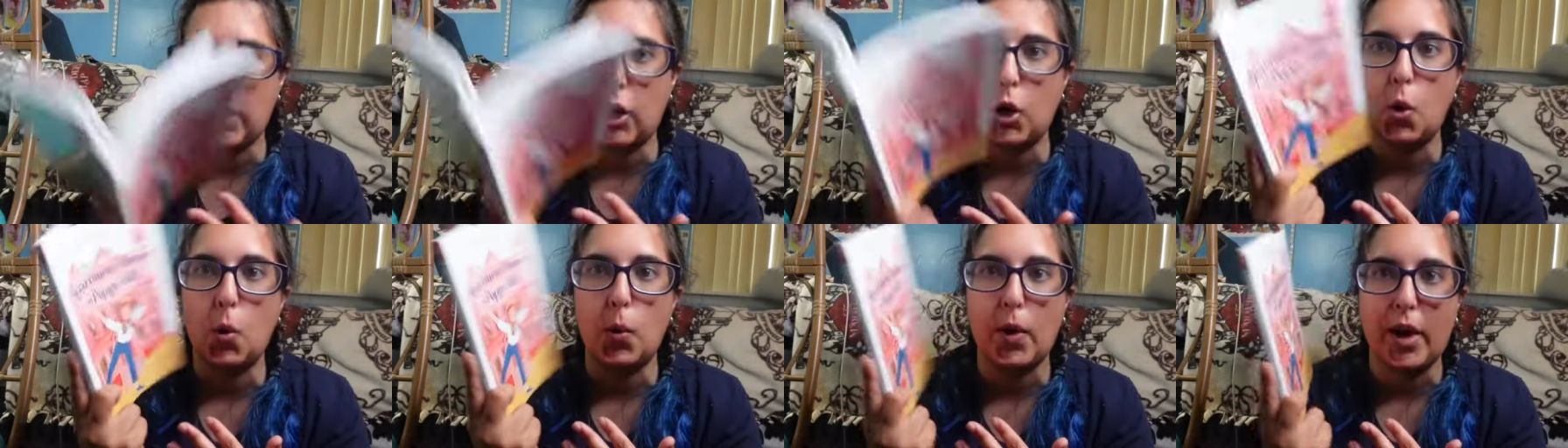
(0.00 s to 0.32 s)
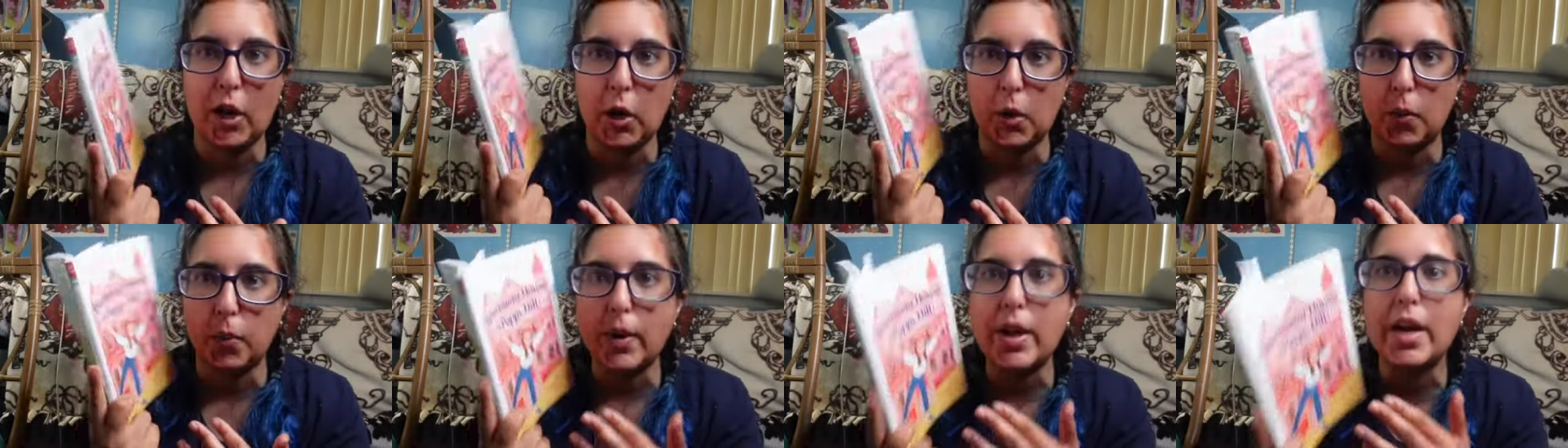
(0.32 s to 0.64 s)

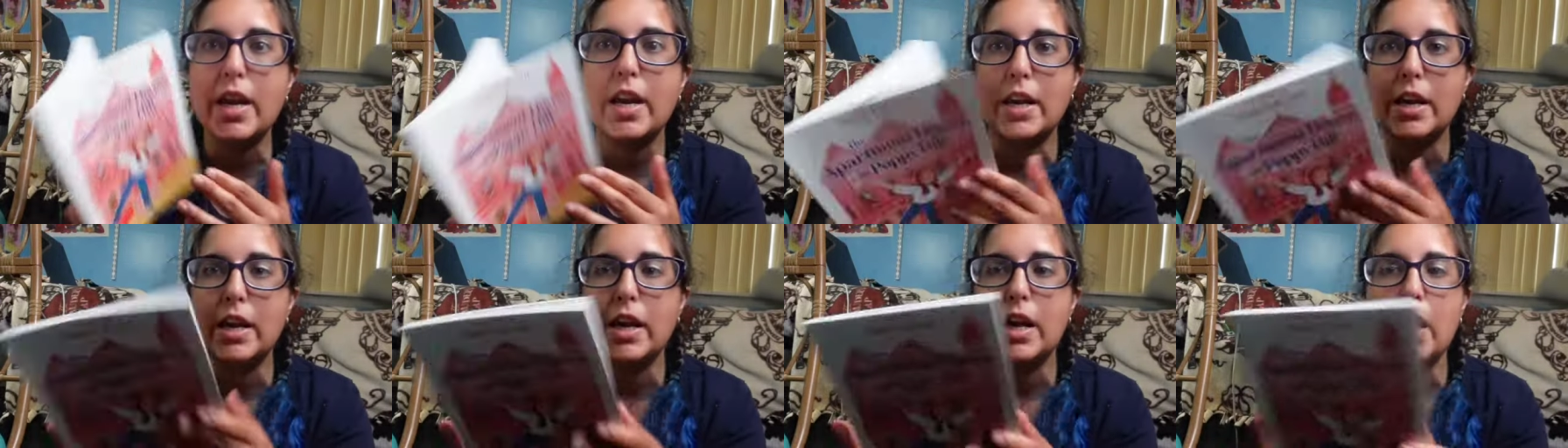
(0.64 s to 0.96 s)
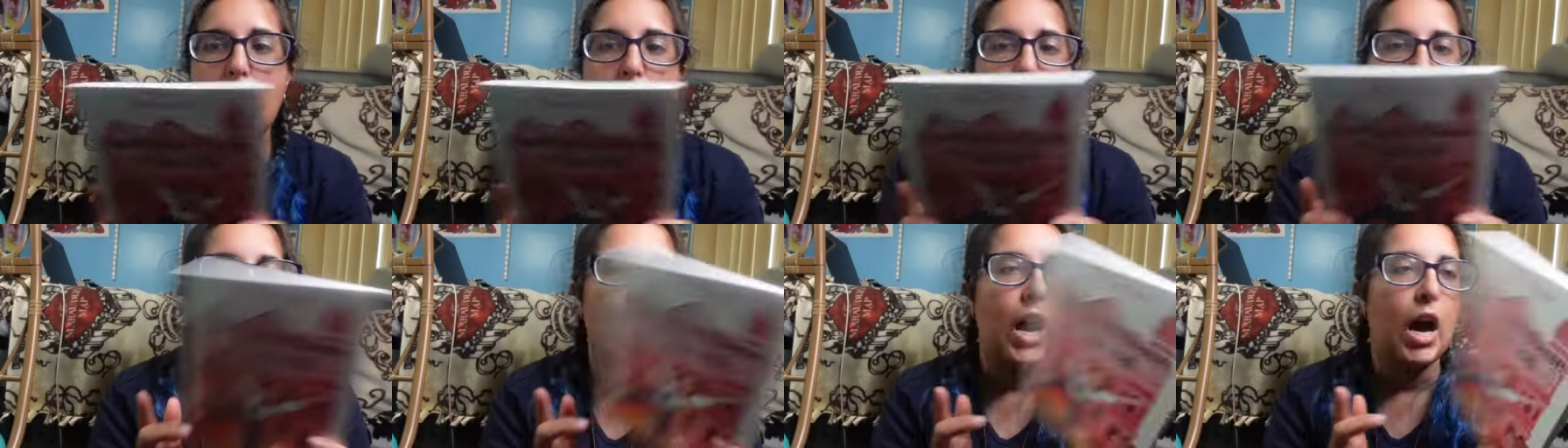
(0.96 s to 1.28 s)
quick read.
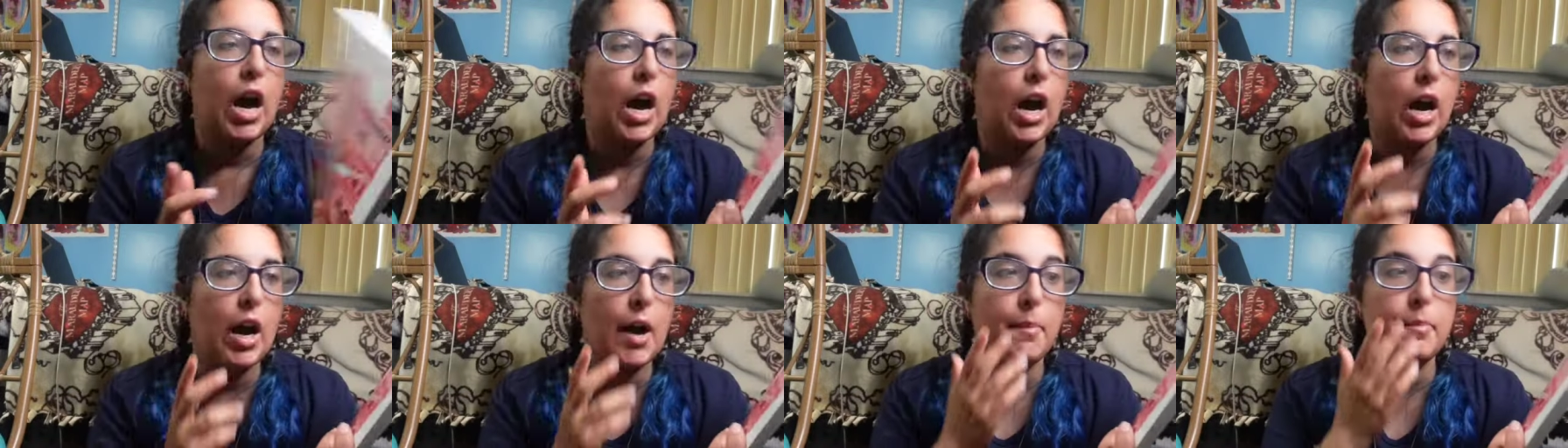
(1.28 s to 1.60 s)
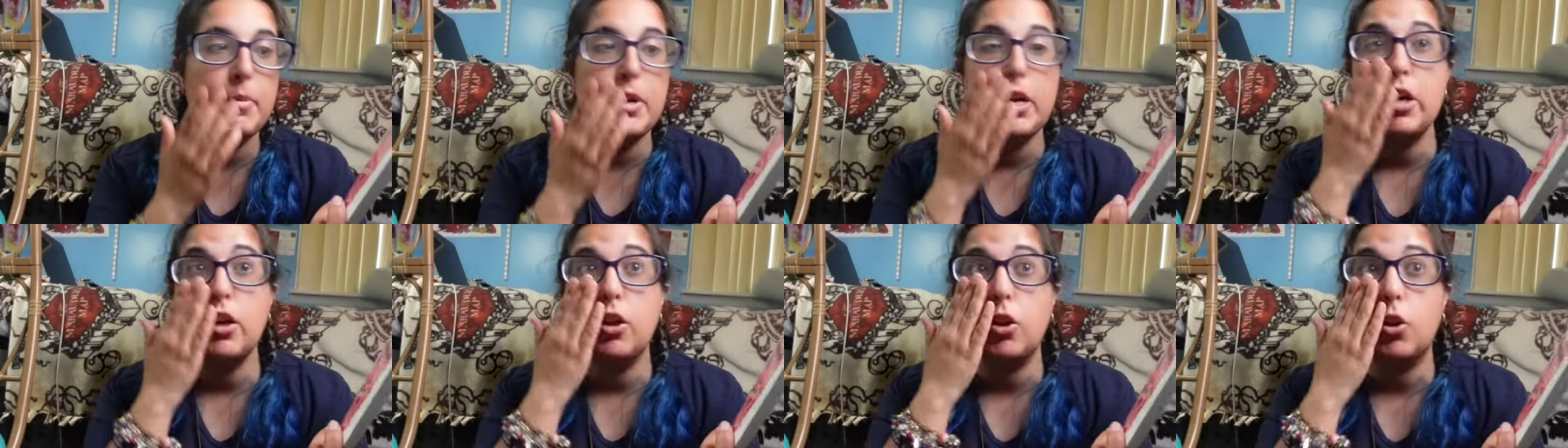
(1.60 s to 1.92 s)
Um,
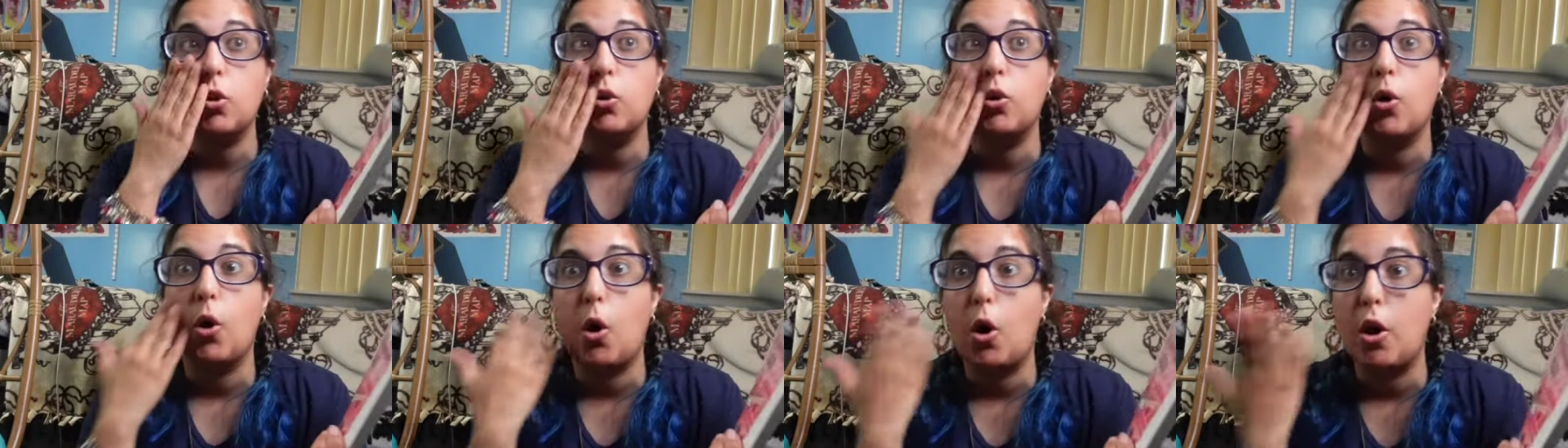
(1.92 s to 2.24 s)
Nina LaCour,